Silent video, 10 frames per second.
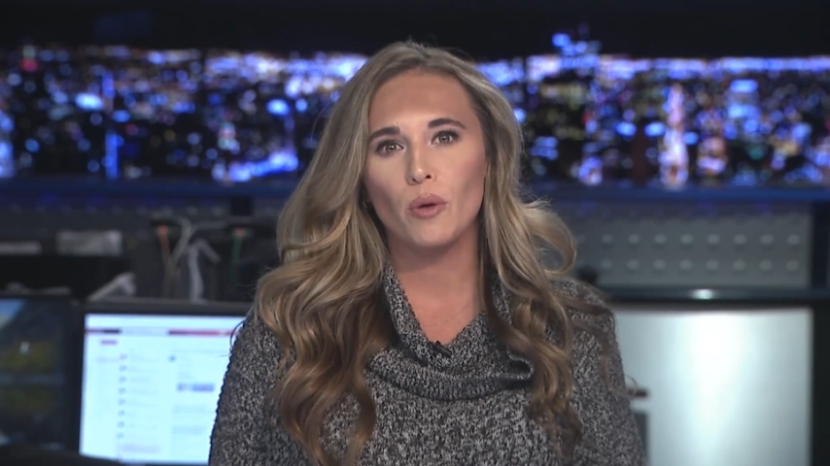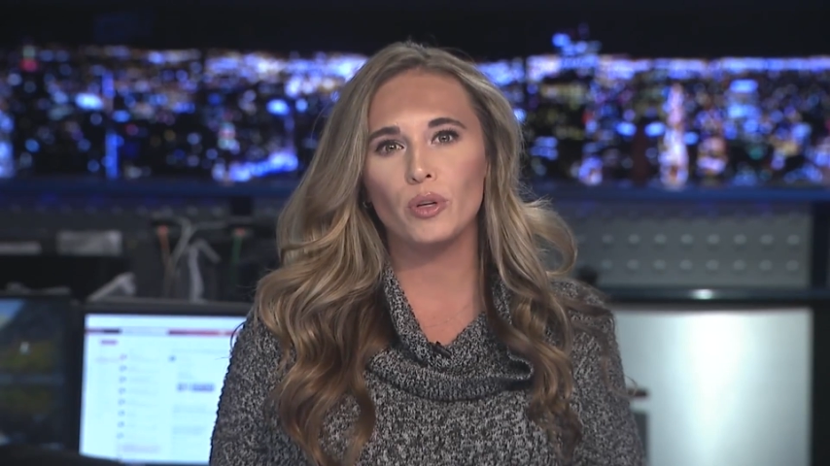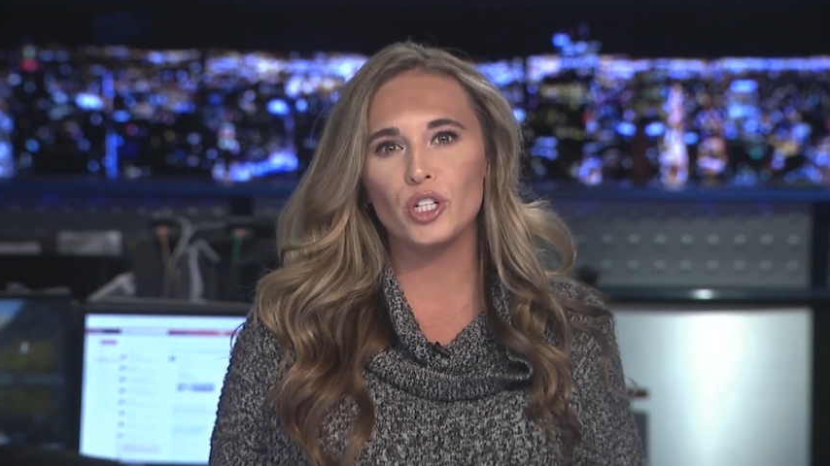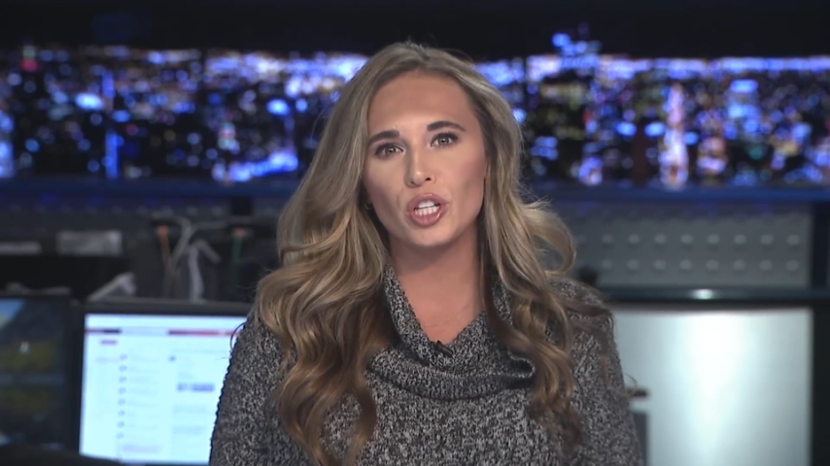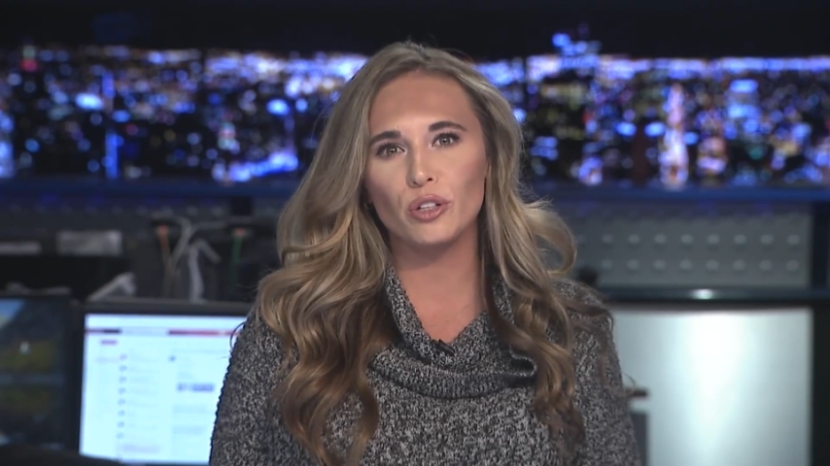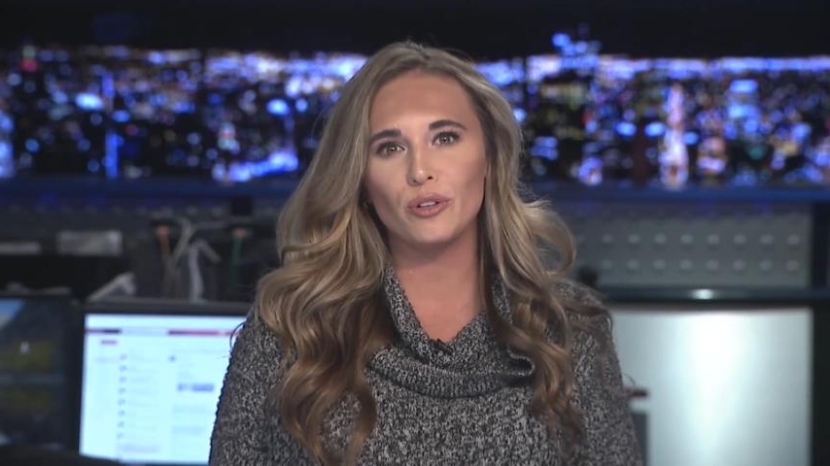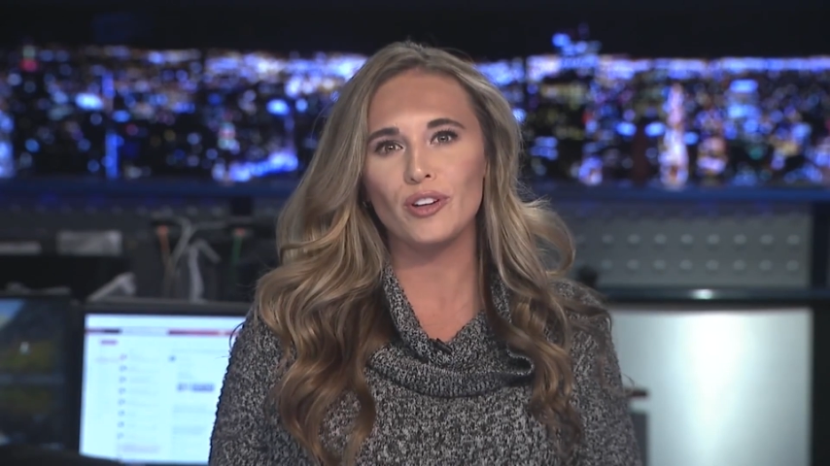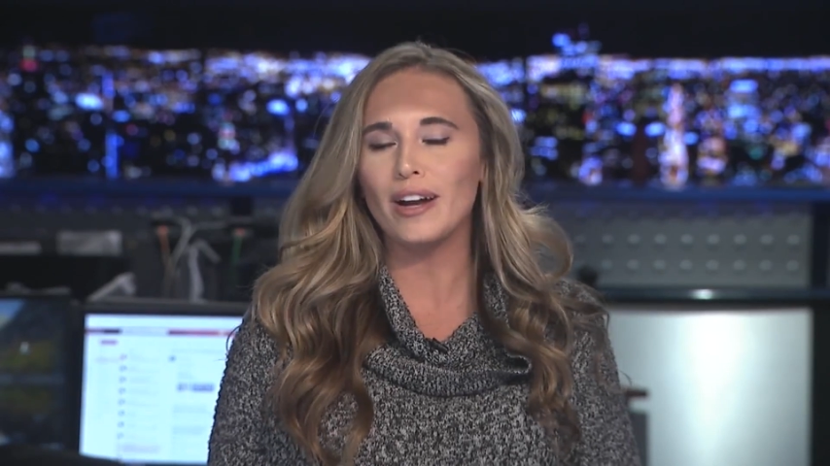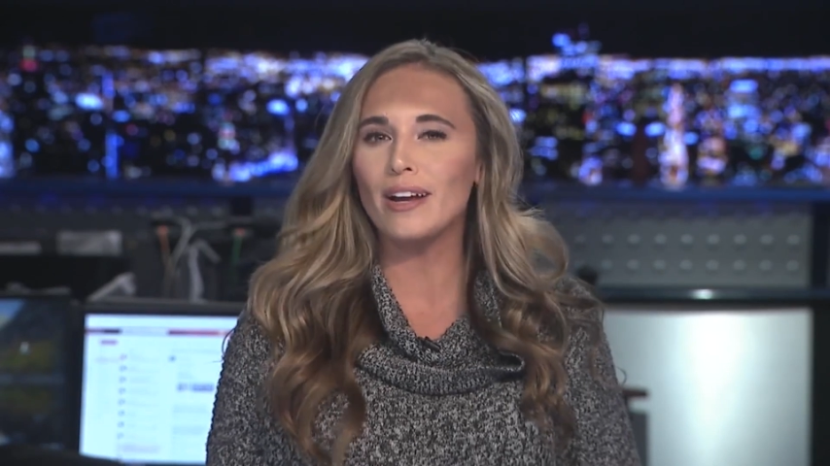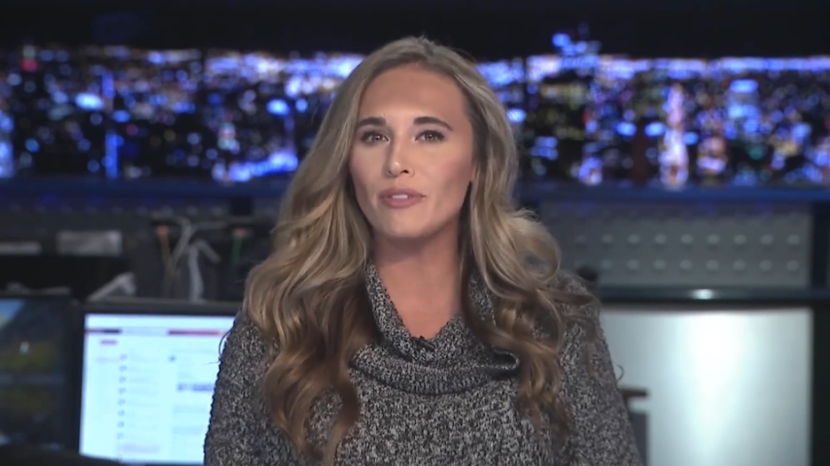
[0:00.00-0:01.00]
when she learned
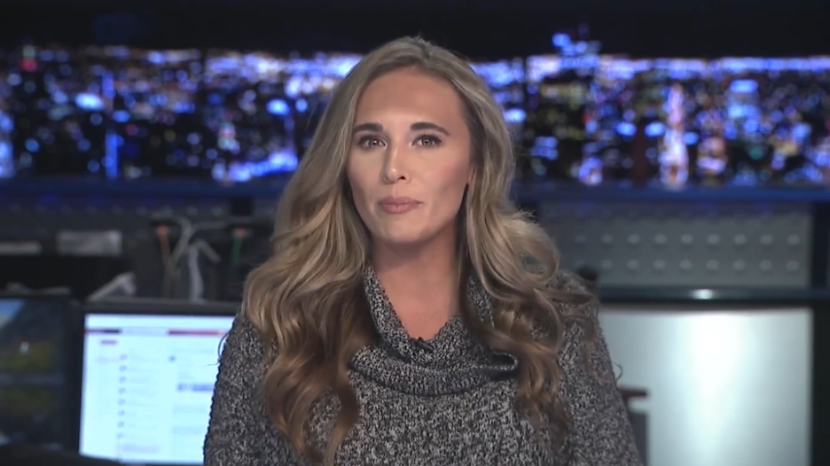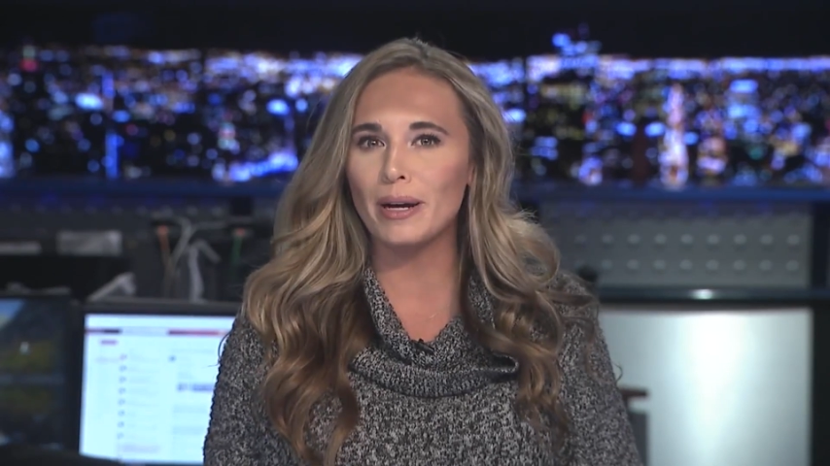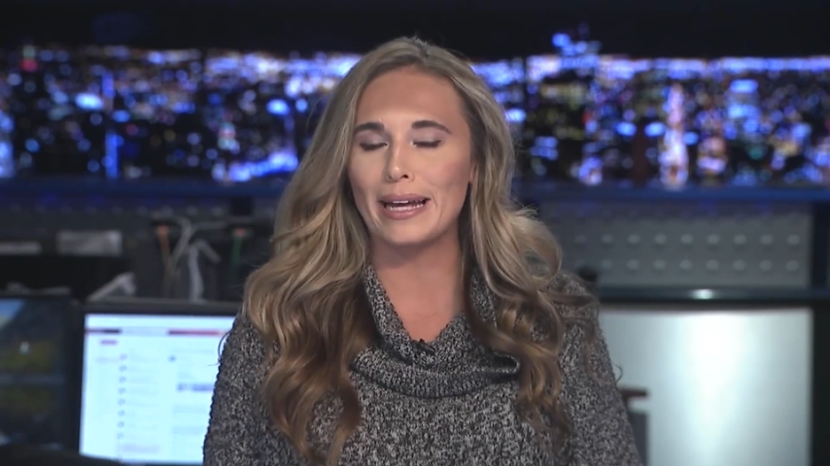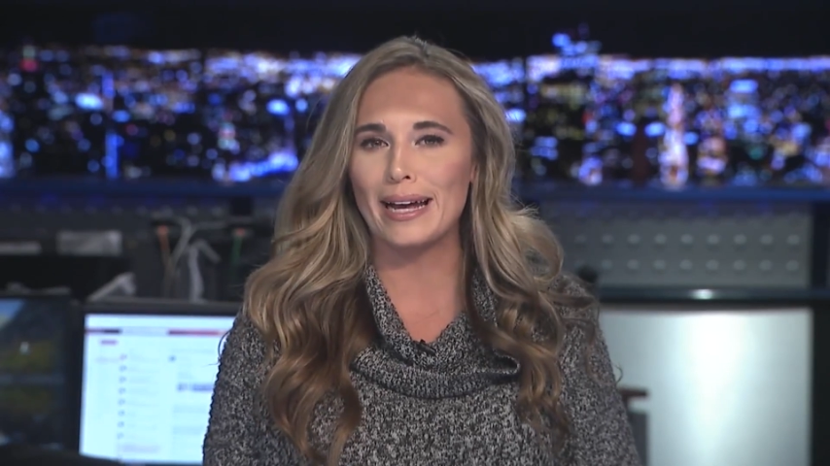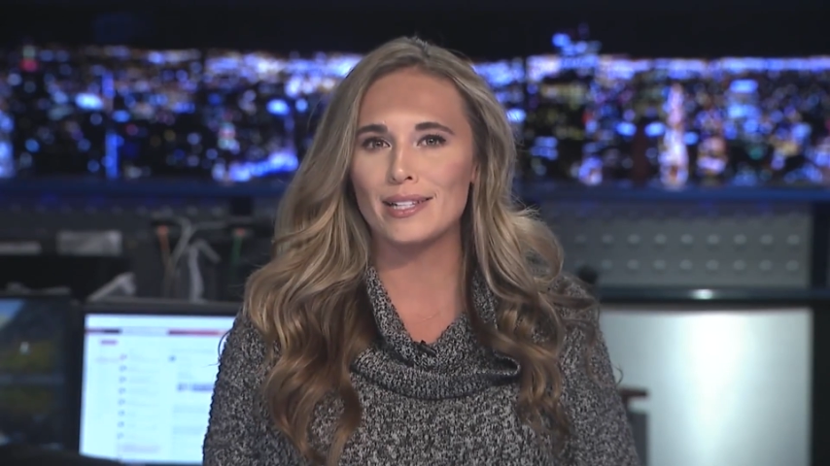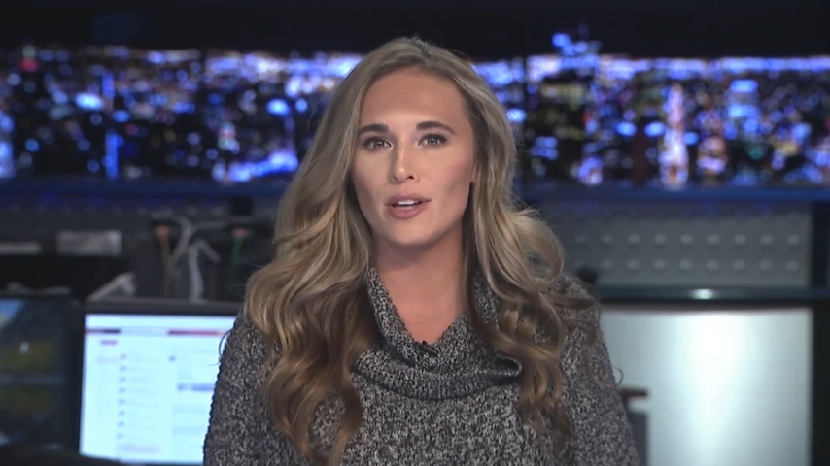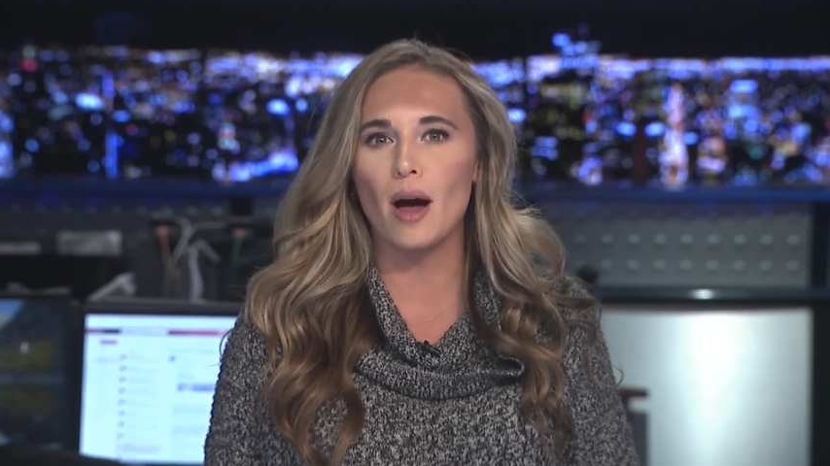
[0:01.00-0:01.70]
not everybody has the